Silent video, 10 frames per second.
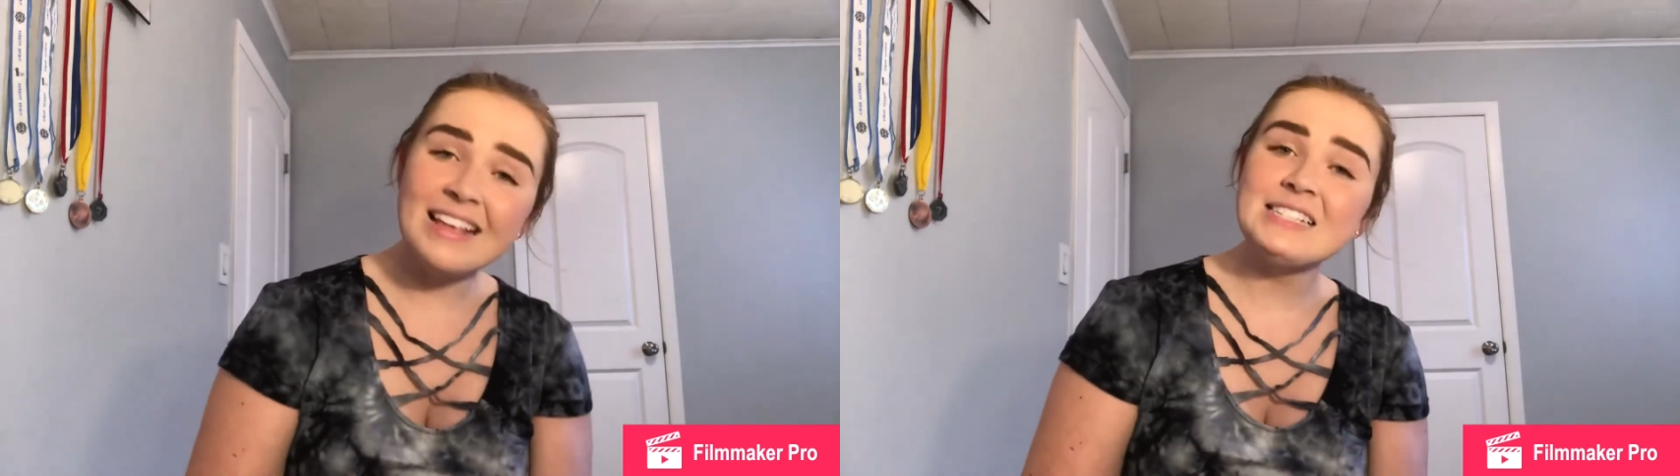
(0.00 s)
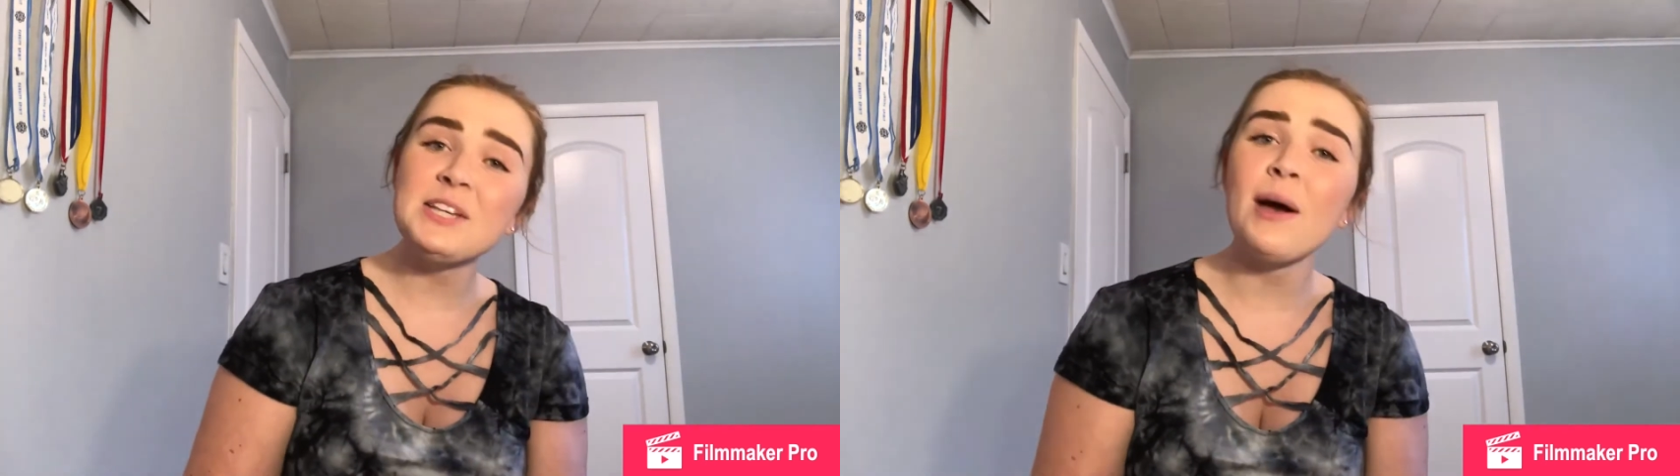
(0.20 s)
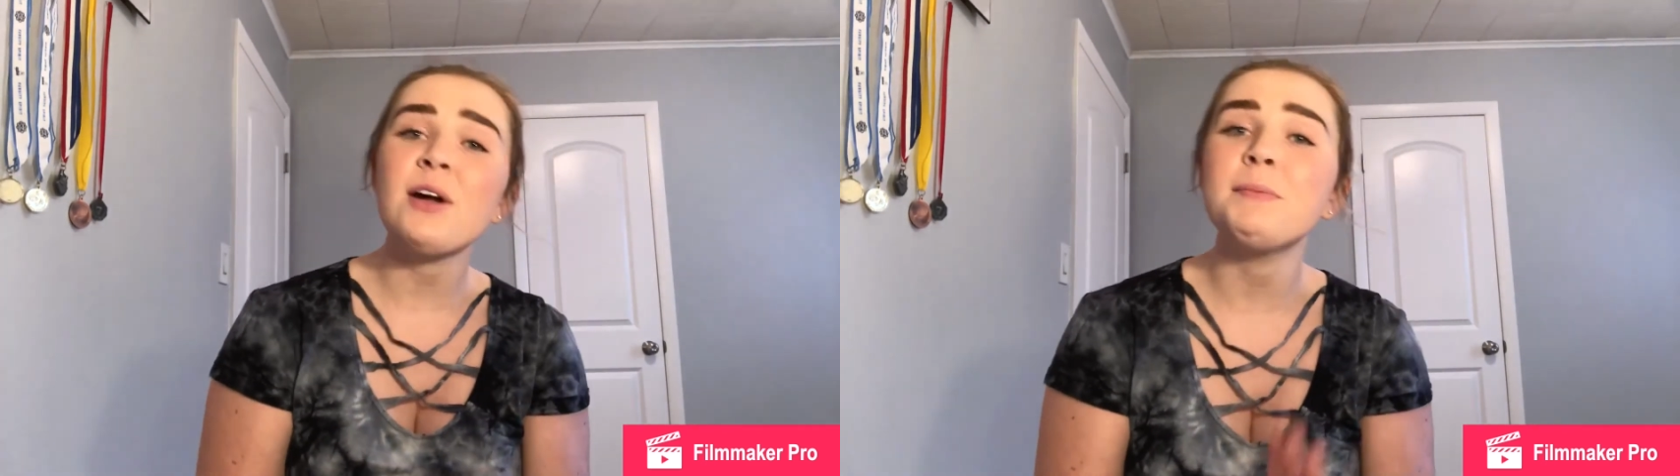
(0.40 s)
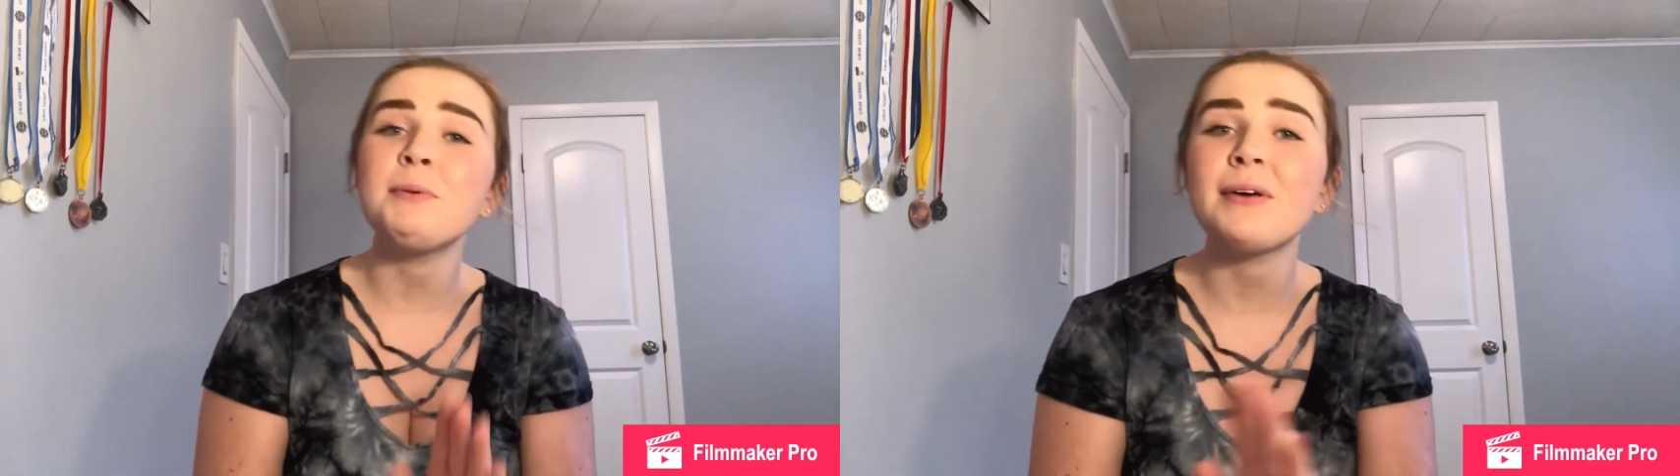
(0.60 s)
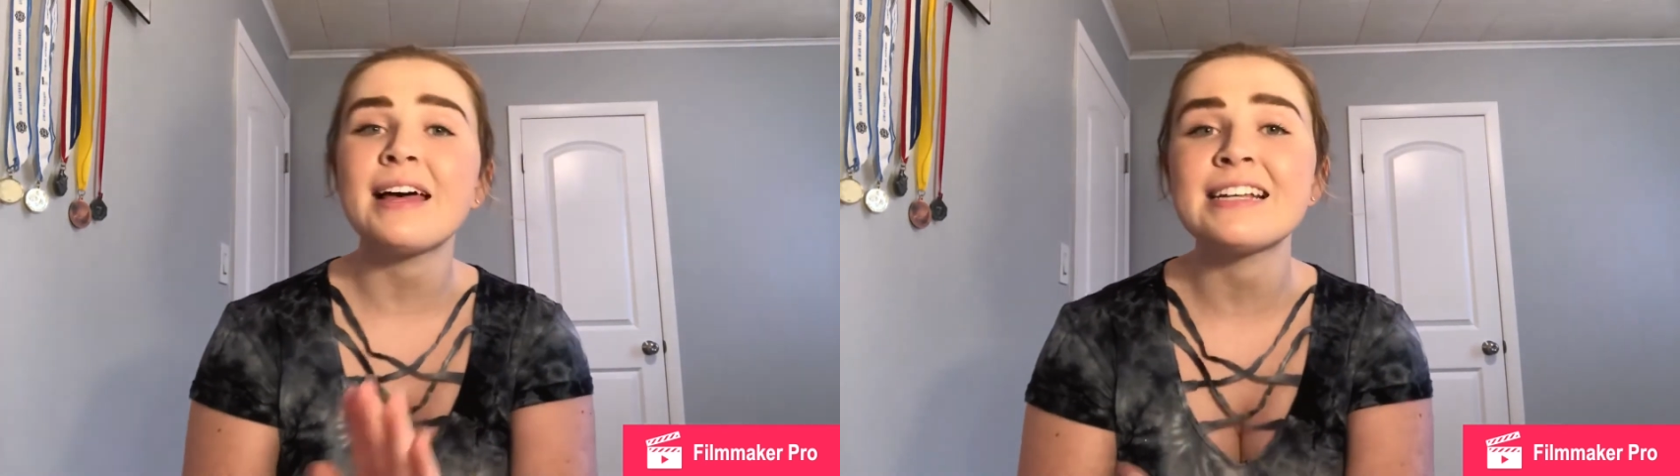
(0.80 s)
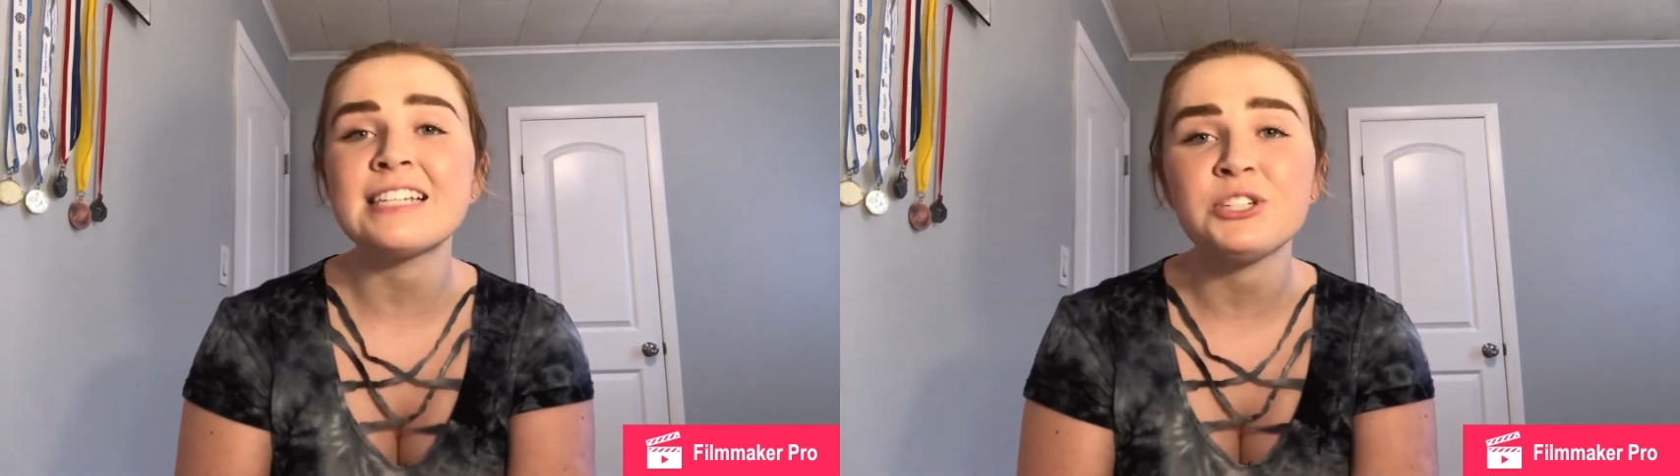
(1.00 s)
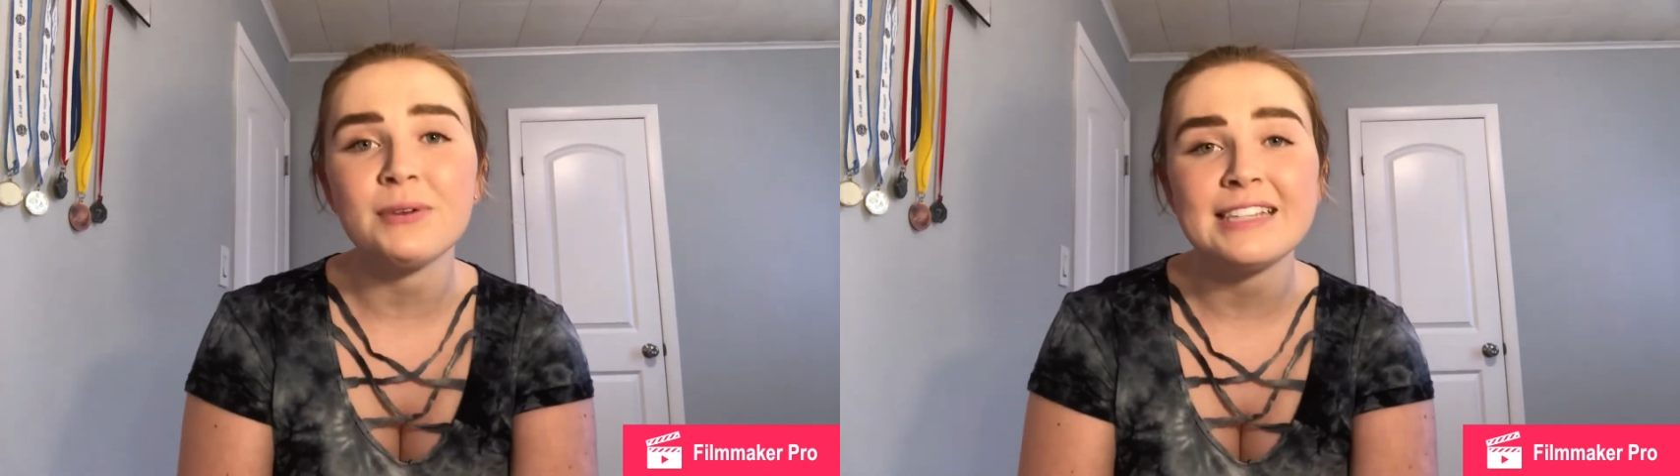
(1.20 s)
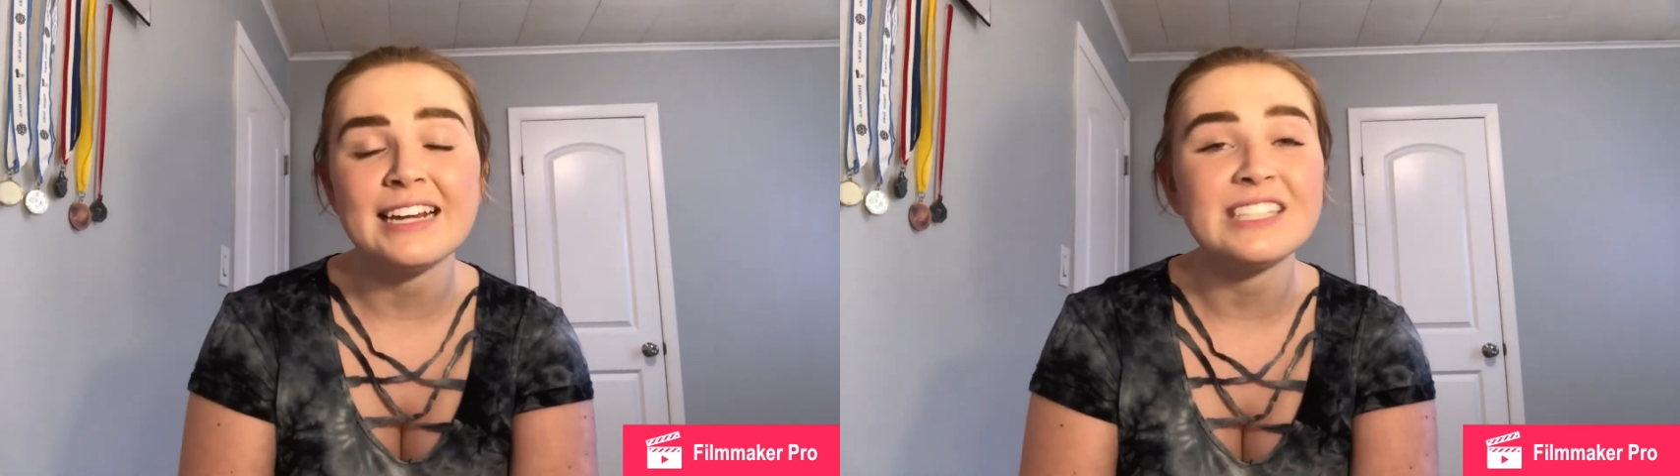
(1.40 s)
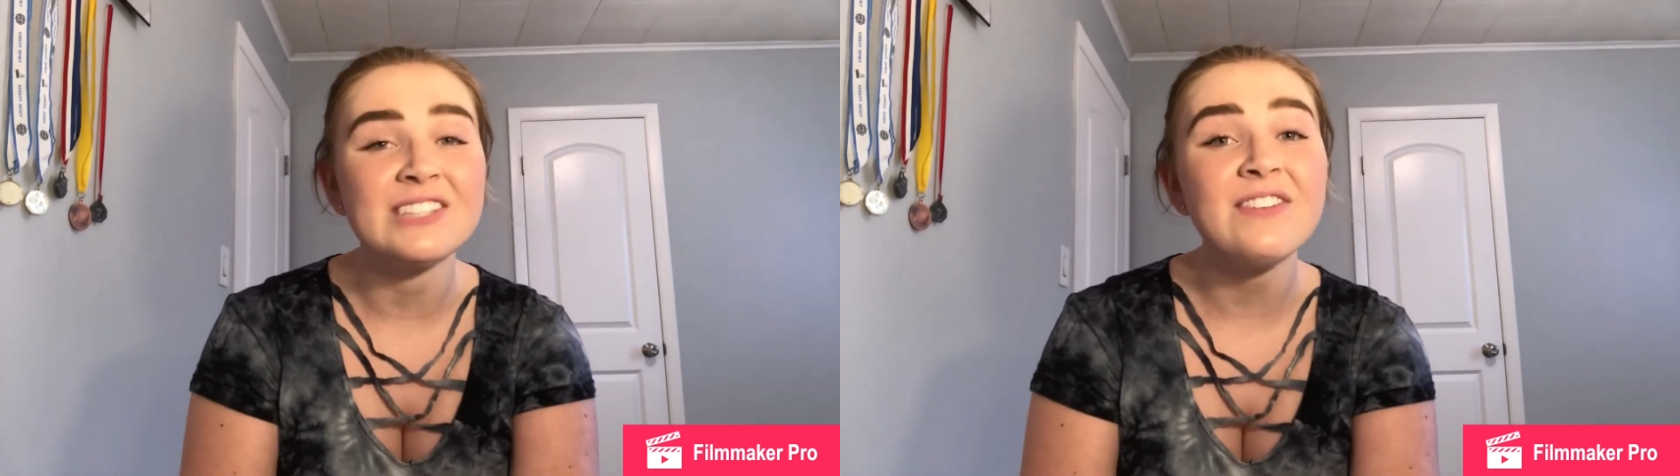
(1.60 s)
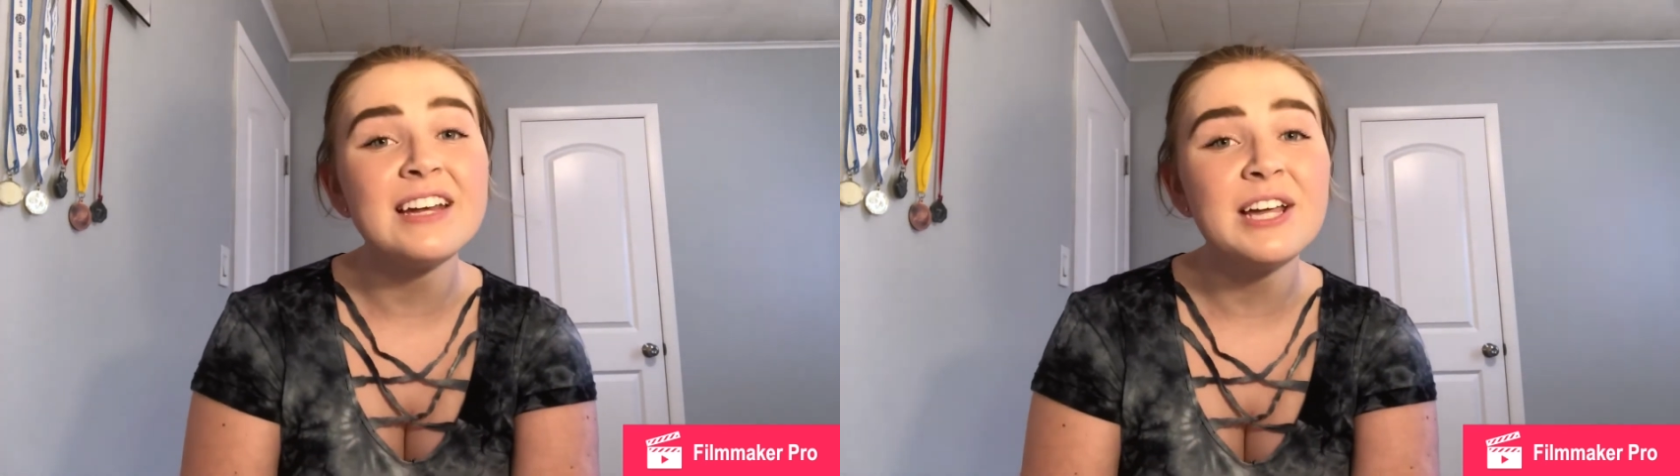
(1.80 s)
So I hope you guys enjoyed today's
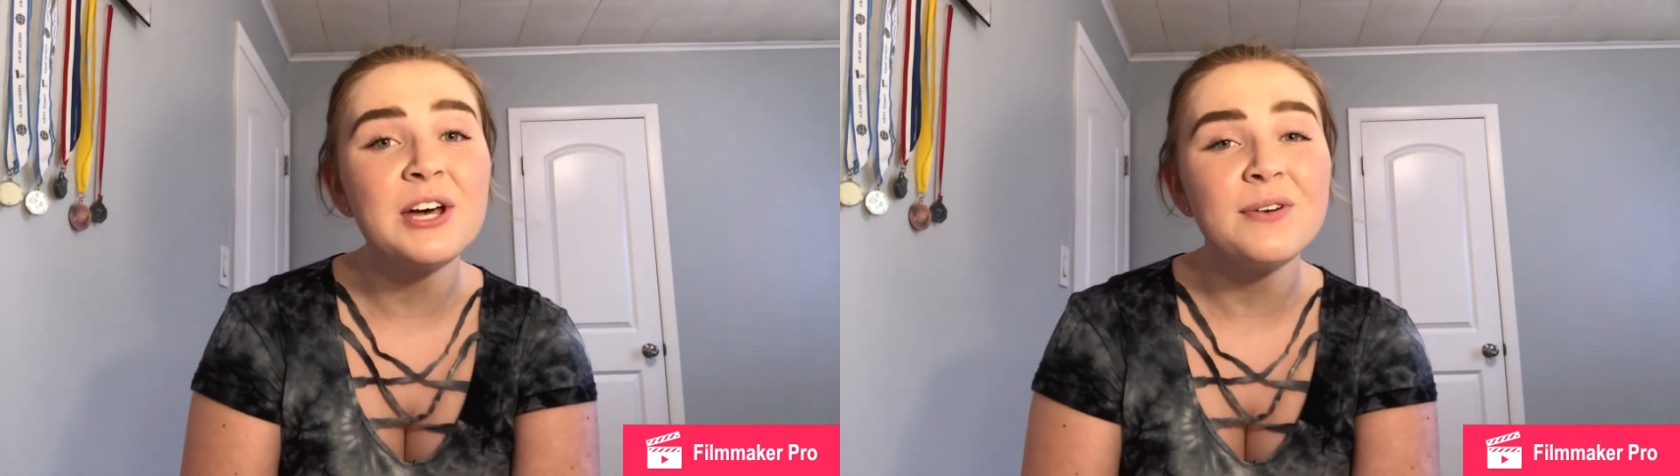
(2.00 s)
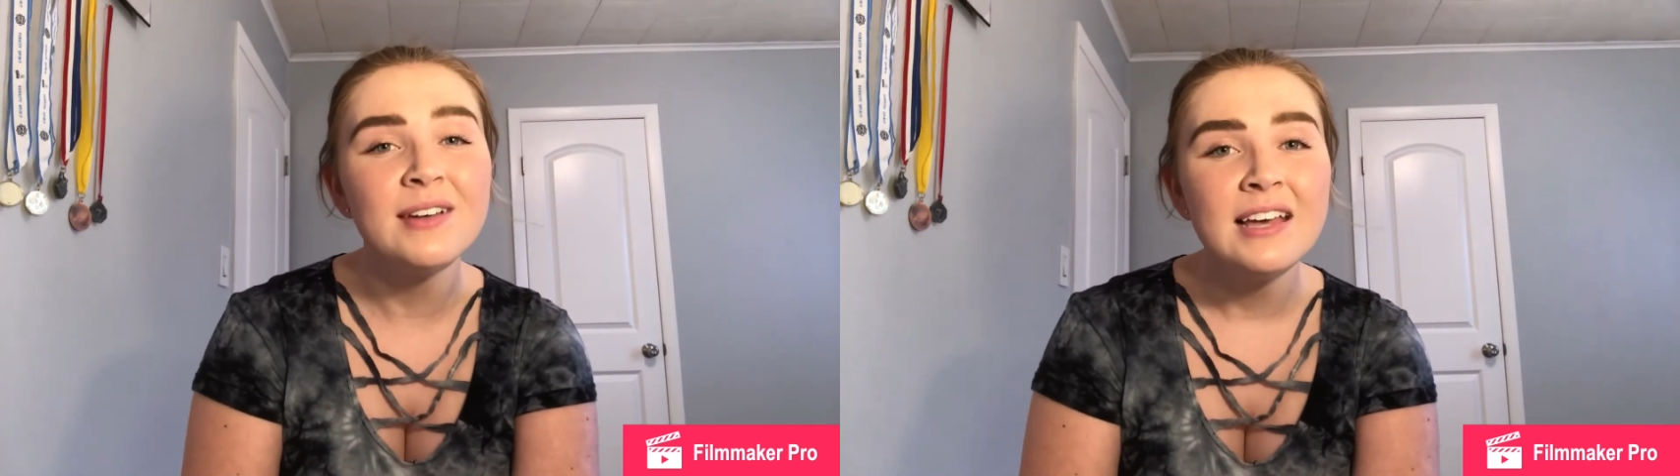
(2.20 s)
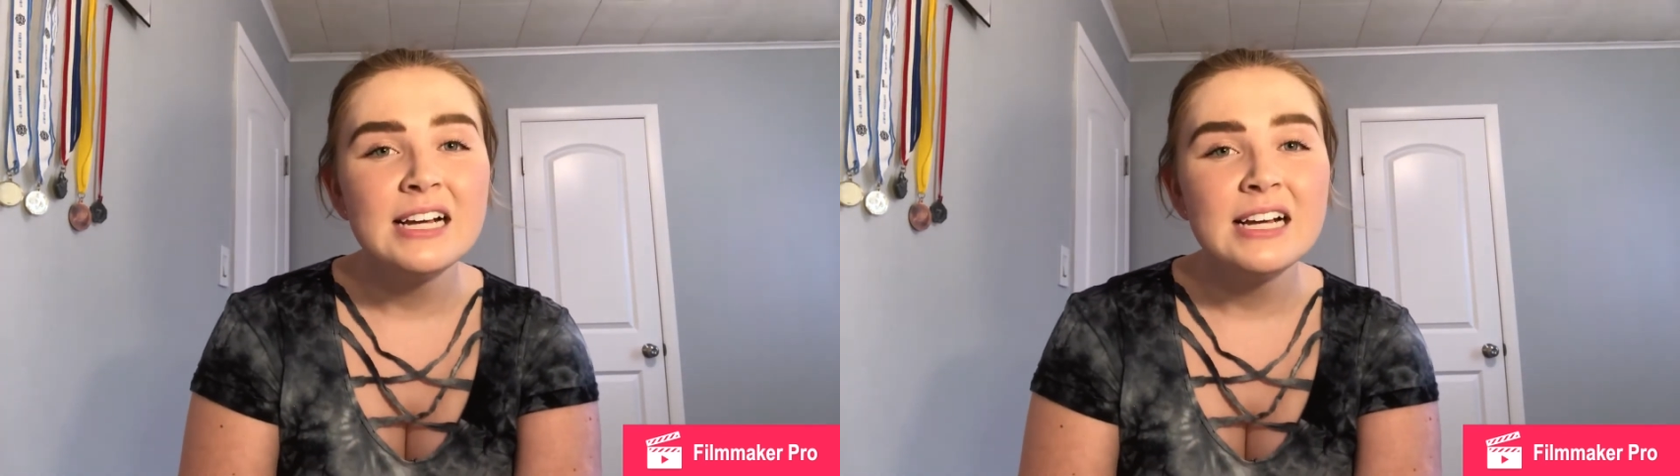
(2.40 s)
video.